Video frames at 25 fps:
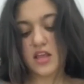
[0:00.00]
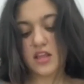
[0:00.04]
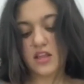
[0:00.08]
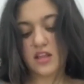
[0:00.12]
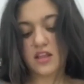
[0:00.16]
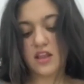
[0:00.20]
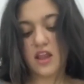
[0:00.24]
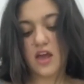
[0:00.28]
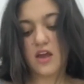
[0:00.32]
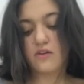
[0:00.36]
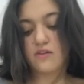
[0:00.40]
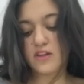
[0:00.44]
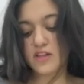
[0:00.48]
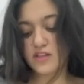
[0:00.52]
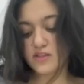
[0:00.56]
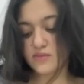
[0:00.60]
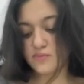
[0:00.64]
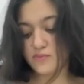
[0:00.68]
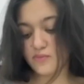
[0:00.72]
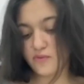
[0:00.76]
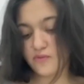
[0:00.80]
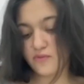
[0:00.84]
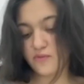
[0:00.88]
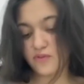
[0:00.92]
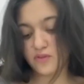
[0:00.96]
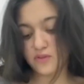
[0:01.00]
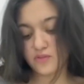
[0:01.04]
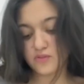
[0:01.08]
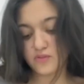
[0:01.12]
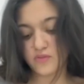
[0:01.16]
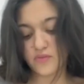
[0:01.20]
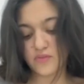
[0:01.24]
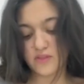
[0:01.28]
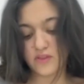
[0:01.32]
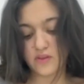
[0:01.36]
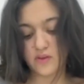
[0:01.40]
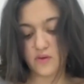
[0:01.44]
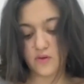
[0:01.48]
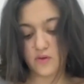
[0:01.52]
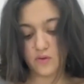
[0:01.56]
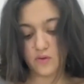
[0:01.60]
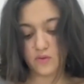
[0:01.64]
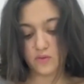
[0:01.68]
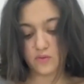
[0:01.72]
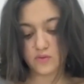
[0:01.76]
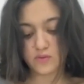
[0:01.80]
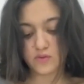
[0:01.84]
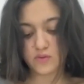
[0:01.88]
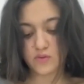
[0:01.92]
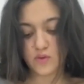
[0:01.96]
Now let's move on to the
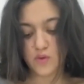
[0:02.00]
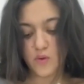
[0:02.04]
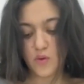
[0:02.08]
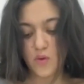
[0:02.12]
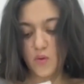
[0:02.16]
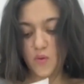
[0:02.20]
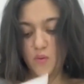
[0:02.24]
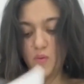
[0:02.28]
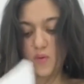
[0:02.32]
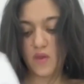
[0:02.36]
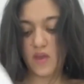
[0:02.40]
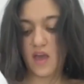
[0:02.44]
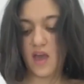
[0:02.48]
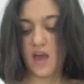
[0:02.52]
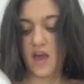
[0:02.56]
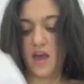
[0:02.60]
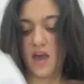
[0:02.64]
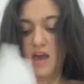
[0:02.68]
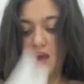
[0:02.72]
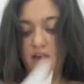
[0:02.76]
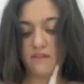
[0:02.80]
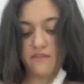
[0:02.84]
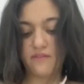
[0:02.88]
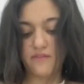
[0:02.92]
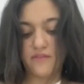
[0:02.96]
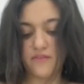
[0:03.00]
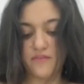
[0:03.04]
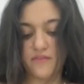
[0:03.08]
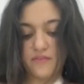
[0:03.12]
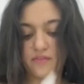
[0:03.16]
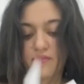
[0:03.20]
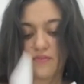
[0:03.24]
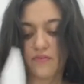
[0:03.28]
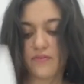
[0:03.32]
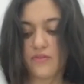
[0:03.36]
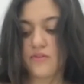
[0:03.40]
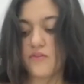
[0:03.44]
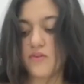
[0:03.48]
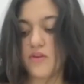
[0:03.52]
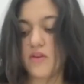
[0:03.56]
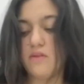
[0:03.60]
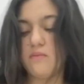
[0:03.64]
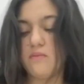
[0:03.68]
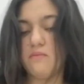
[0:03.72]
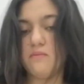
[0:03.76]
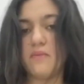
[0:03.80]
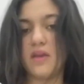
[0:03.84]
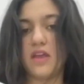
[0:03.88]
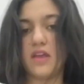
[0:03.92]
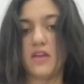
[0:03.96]
goals. We have 3
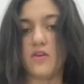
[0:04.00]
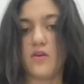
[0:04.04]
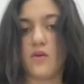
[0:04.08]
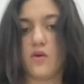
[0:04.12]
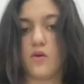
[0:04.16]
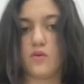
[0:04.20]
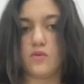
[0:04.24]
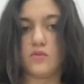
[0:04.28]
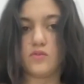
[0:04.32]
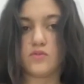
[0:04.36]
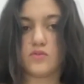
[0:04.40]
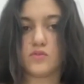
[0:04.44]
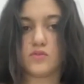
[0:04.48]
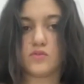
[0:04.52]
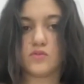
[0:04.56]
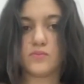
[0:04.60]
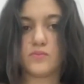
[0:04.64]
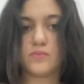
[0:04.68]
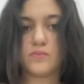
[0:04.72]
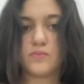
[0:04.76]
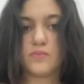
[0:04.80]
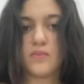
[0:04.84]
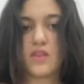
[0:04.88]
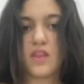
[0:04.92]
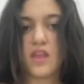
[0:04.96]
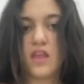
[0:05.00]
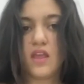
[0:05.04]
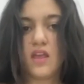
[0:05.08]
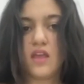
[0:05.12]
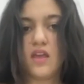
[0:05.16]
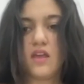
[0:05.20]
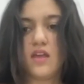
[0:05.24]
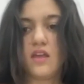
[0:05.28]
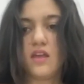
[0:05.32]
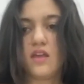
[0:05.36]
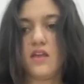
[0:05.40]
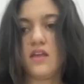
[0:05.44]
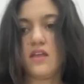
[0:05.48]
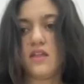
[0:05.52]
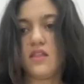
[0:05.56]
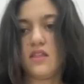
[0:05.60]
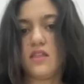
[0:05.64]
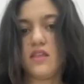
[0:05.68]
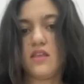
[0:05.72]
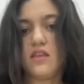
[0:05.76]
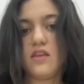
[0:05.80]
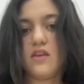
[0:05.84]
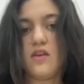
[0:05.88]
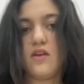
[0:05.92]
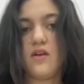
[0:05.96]
main goals.
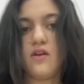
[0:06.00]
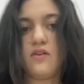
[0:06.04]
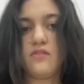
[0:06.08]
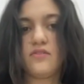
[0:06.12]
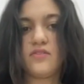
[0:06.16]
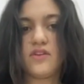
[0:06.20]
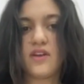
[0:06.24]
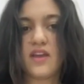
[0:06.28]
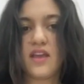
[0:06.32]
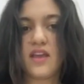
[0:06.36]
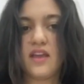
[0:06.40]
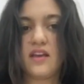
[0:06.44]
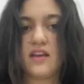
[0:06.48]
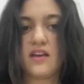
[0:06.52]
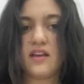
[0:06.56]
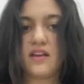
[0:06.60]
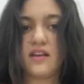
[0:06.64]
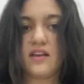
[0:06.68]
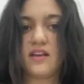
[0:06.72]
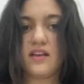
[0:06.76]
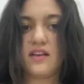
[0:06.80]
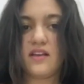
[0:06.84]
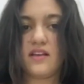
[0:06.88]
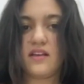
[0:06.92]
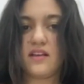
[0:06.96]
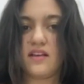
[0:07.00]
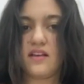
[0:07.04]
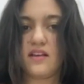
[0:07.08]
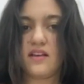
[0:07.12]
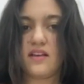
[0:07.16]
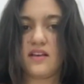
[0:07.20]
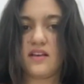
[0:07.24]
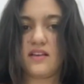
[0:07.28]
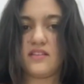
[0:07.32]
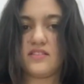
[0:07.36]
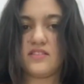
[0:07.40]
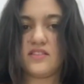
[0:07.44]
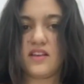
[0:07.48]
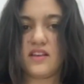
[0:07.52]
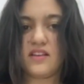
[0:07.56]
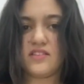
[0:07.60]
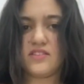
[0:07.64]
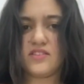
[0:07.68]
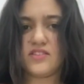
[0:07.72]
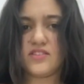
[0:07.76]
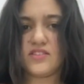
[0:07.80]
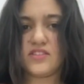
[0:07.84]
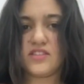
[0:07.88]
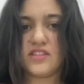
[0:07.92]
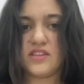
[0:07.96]
The overarching and
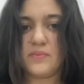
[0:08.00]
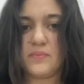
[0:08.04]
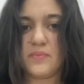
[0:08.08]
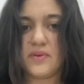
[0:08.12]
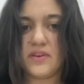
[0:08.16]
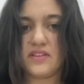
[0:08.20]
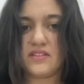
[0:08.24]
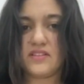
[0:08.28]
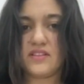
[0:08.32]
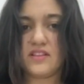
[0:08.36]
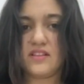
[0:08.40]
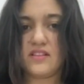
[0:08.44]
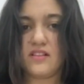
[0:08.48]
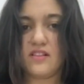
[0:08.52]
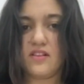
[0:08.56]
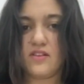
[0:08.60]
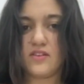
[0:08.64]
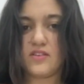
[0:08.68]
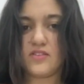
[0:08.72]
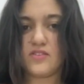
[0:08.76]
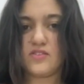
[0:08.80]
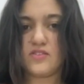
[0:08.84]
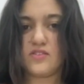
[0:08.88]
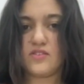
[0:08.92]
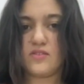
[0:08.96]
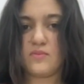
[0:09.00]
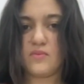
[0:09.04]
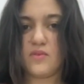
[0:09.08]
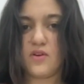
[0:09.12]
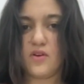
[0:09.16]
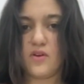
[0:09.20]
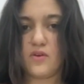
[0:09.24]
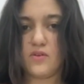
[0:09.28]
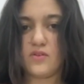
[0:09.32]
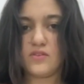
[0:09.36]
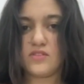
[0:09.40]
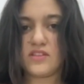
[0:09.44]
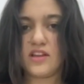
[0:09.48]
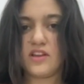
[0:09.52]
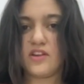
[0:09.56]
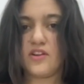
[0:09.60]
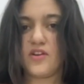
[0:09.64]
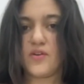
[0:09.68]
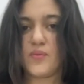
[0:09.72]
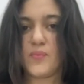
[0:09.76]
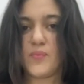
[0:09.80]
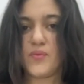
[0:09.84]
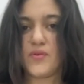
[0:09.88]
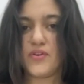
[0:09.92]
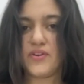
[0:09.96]
interdependent long-term goals
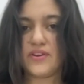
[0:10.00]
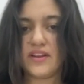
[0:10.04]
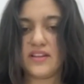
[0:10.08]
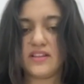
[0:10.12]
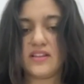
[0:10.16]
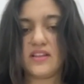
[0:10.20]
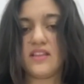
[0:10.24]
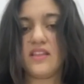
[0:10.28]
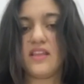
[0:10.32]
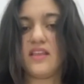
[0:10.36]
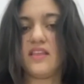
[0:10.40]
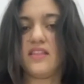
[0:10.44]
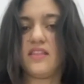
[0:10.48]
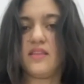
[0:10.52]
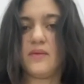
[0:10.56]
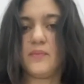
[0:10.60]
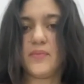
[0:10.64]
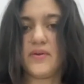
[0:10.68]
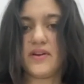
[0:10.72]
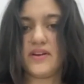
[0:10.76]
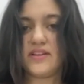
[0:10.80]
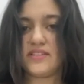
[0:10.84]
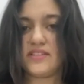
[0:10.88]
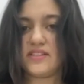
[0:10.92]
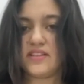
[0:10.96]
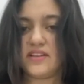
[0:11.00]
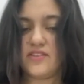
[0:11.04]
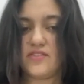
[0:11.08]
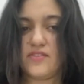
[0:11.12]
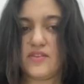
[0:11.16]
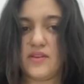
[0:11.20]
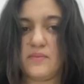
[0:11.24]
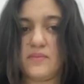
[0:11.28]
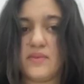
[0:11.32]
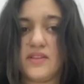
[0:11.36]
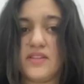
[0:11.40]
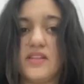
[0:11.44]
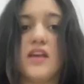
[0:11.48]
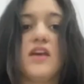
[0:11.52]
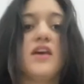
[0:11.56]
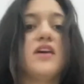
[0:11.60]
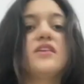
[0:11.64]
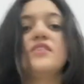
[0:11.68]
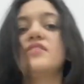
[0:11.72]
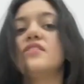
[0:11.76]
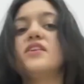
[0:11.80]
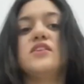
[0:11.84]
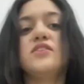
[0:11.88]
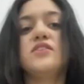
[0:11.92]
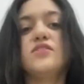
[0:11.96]
incorporated in the Paris Agreement
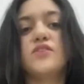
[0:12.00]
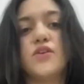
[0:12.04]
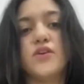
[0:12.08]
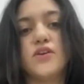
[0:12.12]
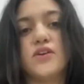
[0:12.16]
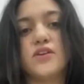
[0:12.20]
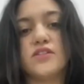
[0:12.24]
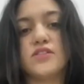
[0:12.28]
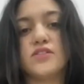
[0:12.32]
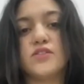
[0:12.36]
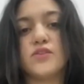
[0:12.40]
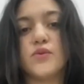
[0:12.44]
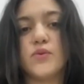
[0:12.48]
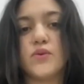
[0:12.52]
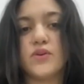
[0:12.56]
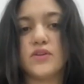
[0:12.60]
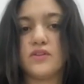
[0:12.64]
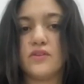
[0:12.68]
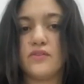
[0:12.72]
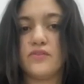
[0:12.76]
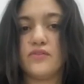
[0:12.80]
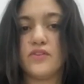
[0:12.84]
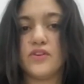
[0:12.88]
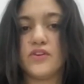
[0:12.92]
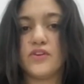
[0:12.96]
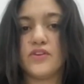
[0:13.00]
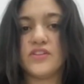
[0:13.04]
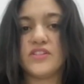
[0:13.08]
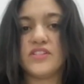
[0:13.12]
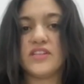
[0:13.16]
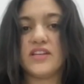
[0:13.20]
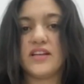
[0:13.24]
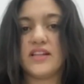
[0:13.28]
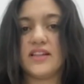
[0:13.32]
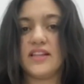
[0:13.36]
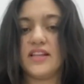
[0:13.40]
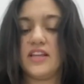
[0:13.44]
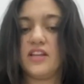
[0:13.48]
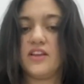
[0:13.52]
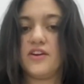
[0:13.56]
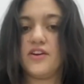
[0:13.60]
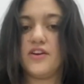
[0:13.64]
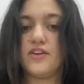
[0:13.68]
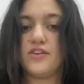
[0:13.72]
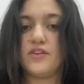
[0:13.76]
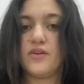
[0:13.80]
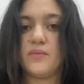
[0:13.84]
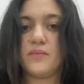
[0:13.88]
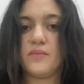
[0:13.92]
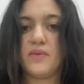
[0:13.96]
set course toward a flourishing clean
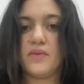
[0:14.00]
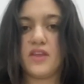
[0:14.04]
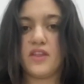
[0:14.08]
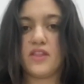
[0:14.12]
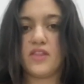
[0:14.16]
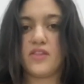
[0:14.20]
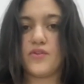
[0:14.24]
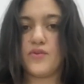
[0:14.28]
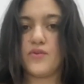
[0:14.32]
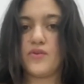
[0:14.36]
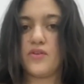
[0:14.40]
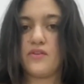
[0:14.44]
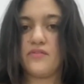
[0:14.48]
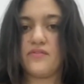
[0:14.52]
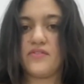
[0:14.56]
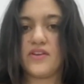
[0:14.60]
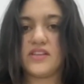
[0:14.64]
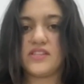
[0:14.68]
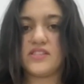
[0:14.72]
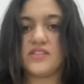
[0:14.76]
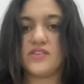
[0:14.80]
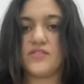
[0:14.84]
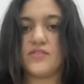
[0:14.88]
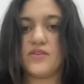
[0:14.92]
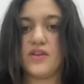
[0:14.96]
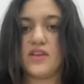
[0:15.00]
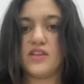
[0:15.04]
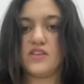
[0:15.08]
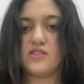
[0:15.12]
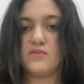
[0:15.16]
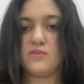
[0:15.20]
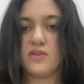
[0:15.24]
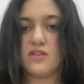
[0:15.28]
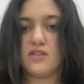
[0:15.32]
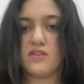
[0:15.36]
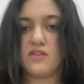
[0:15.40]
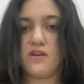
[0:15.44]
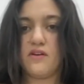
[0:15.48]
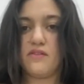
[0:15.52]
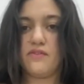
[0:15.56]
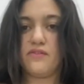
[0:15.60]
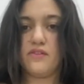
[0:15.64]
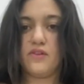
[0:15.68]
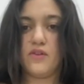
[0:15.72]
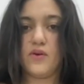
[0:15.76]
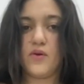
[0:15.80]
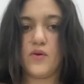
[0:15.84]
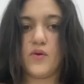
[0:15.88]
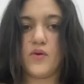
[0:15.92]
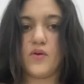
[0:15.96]
economy through the fast arrangement of
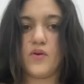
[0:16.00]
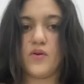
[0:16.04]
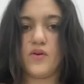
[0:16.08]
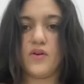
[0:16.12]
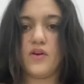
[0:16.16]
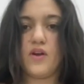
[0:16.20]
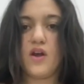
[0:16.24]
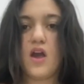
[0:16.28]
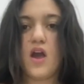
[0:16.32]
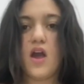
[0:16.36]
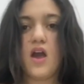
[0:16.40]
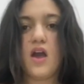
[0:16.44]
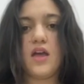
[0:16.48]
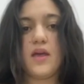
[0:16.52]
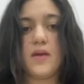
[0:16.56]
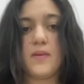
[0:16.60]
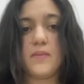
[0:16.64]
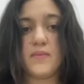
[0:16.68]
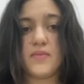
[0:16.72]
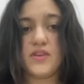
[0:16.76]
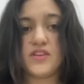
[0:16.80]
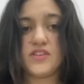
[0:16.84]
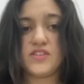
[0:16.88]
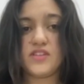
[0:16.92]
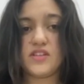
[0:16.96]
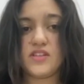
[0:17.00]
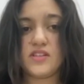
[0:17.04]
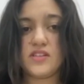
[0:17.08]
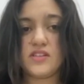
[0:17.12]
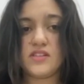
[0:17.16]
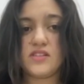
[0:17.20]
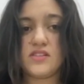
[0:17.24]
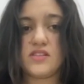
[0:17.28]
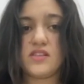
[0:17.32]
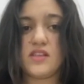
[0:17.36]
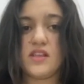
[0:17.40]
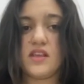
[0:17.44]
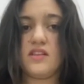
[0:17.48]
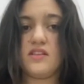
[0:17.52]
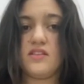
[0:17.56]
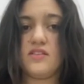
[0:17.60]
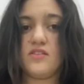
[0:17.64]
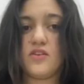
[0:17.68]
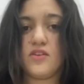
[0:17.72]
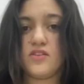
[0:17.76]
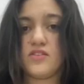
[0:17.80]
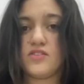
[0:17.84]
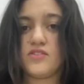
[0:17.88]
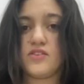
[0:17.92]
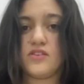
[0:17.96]
low emissions and
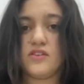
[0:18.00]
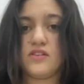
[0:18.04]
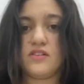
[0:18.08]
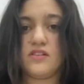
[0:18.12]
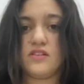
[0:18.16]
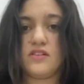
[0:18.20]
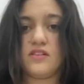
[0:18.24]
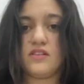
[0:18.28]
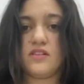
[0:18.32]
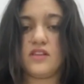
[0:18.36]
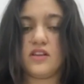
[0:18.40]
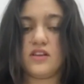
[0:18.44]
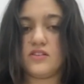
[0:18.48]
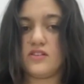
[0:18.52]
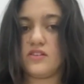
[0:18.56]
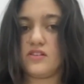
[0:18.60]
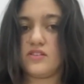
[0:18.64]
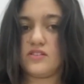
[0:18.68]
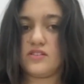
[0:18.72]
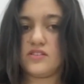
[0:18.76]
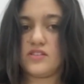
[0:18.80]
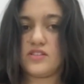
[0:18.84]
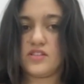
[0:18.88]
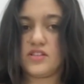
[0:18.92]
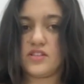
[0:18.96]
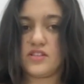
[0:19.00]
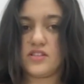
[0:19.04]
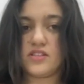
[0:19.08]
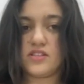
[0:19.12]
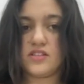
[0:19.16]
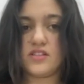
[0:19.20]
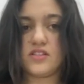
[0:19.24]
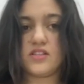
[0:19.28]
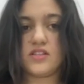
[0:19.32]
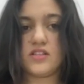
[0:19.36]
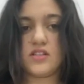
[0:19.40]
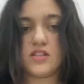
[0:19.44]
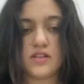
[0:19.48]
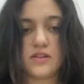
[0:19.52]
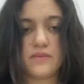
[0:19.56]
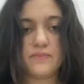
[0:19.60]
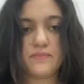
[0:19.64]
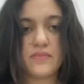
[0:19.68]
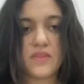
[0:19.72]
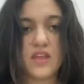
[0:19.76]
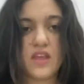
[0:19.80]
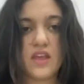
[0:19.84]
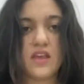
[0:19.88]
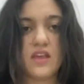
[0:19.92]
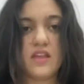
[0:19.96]
neutral technologies.
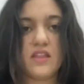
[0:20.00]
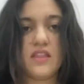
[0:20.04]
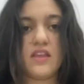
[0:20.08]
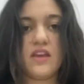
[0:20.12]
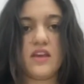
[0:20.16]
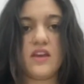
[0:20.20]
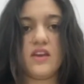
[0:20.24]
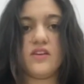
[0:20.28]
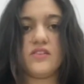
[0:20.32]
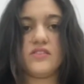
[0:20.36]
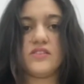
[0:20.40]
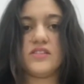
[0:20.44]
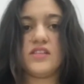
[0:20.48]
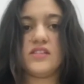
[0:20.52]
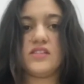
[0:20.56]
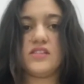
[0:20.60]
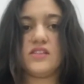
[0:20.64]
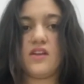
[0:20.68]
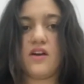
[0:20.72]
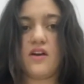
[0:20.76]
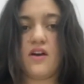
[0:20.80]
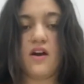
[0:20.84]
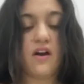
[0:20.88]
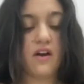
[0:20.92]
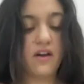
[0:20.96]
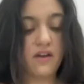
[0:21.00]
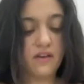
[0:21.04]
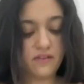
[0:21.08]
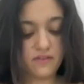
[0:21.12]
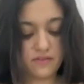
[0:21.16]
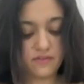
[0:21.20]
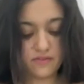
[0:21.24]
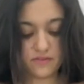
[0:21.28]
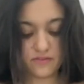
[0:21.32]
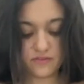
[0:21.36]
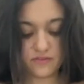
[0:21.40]
They consist of